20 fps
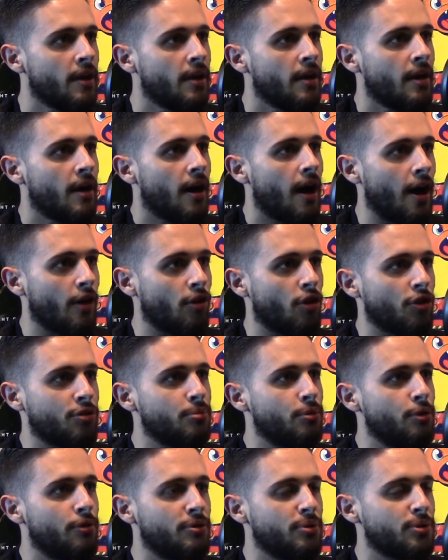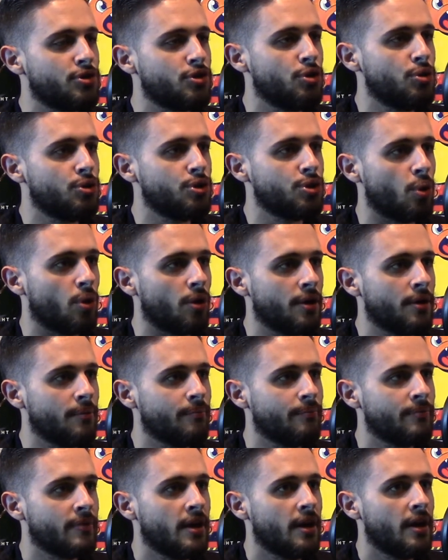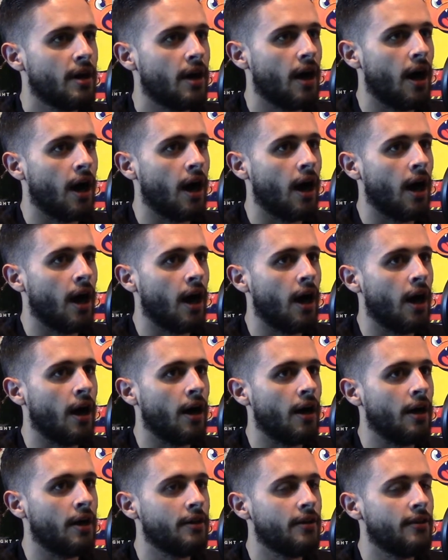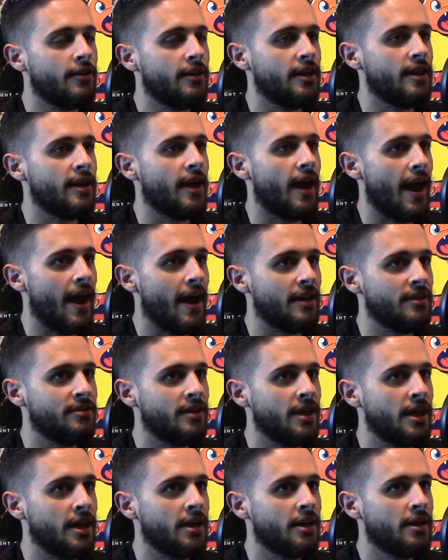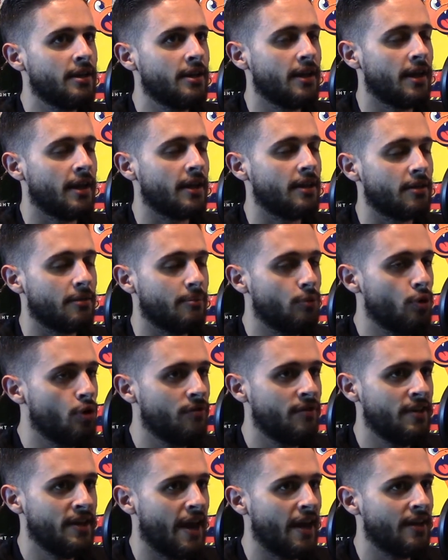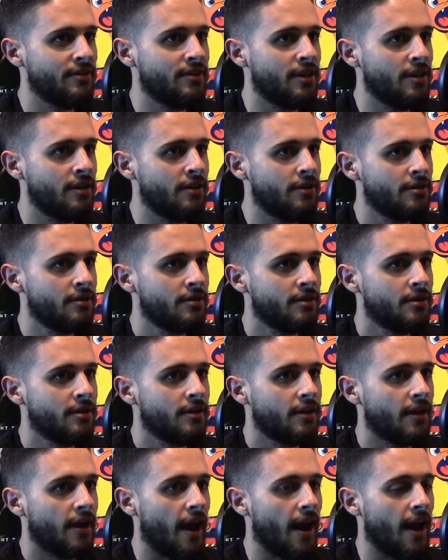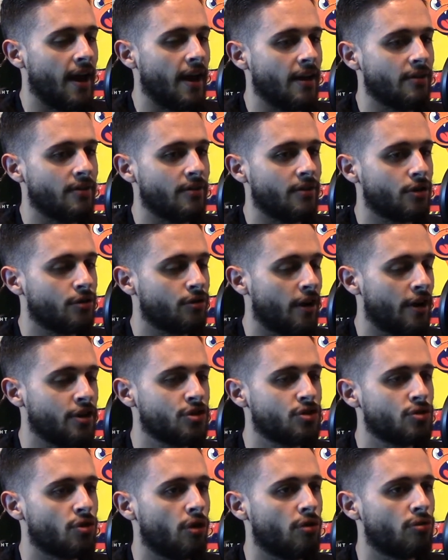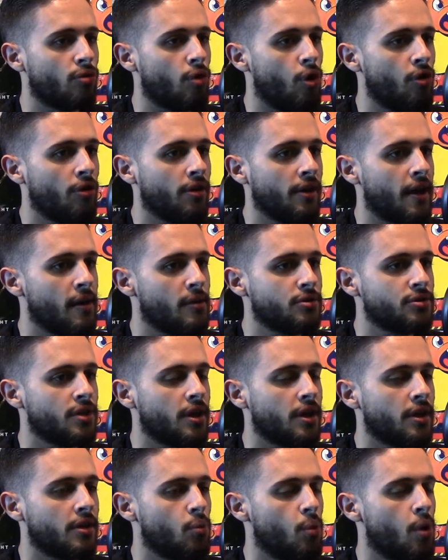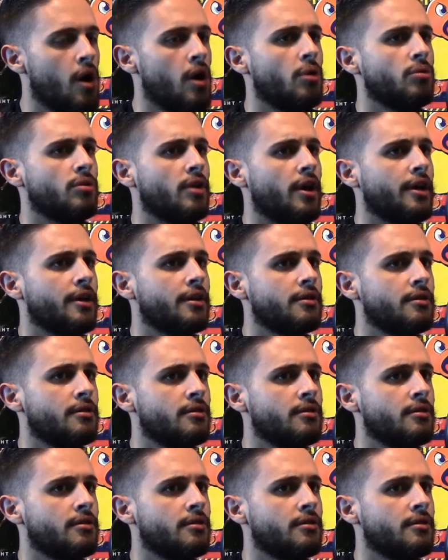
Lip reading: I thought the movie was too short. The ending, the movie ended, and the credits started rolling, and I was like, whoa, like,